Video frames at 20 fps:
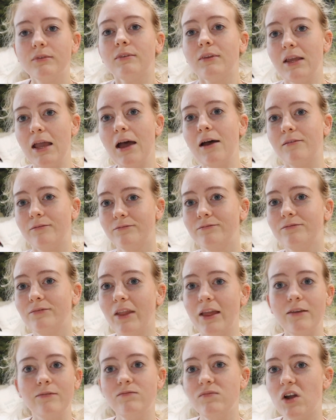Yeah.
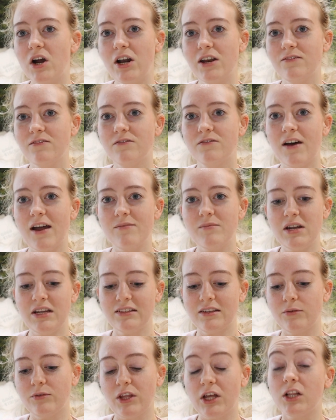Like not even 5
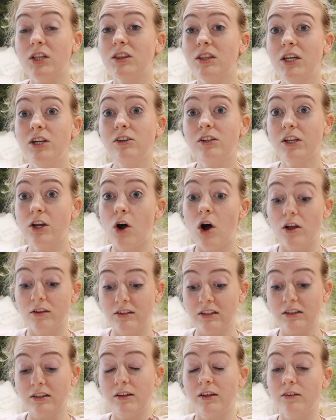minutes. I was like literally
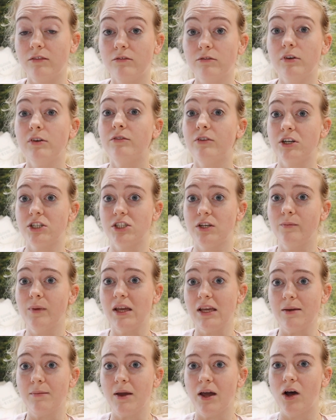constantly refreshing
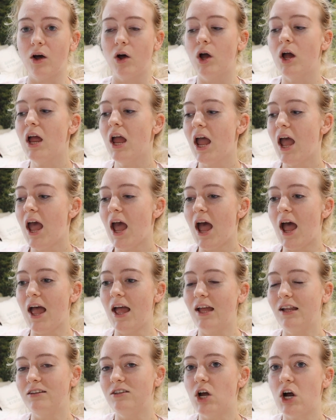my email,
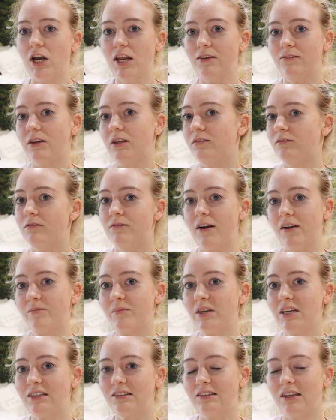and not even 5
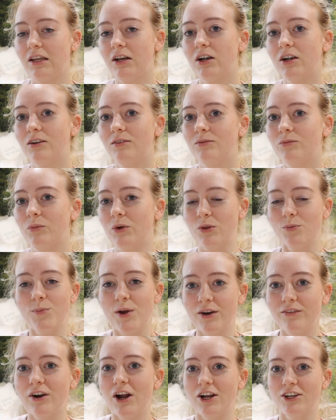minutes later, with
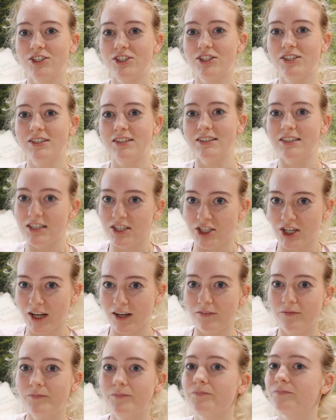my rushed
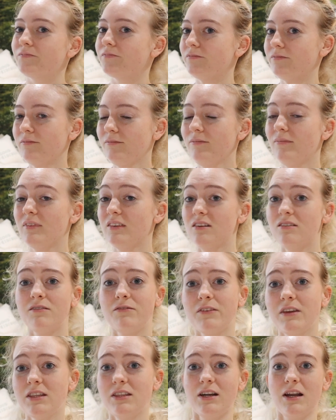decision
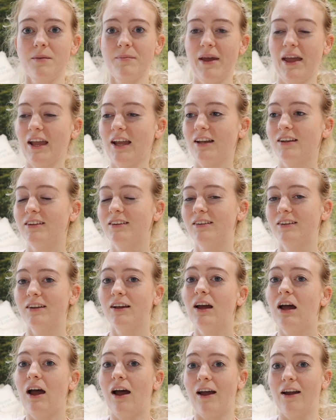fee that I paid,
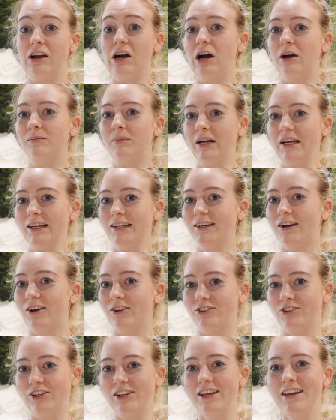I got my
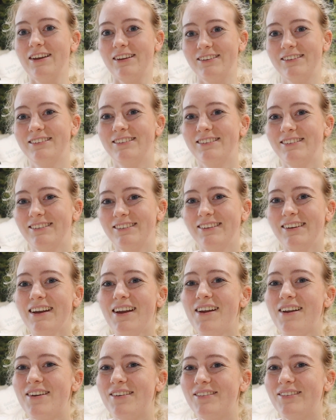Australian
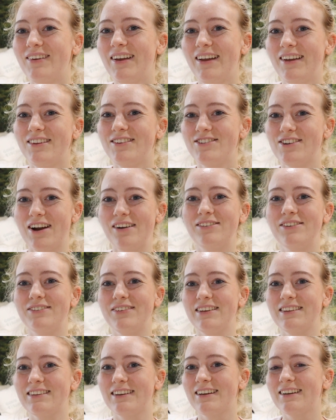travel
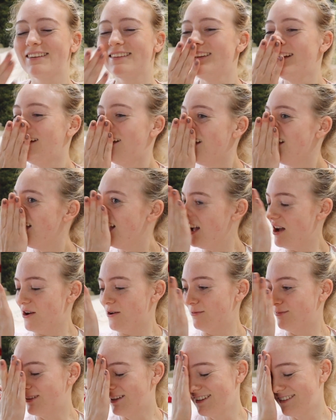visa.
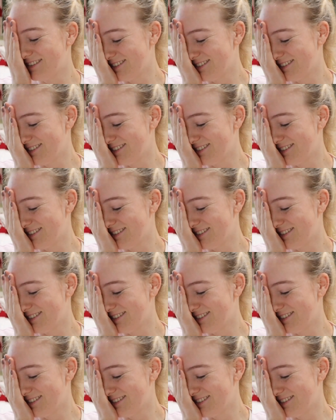I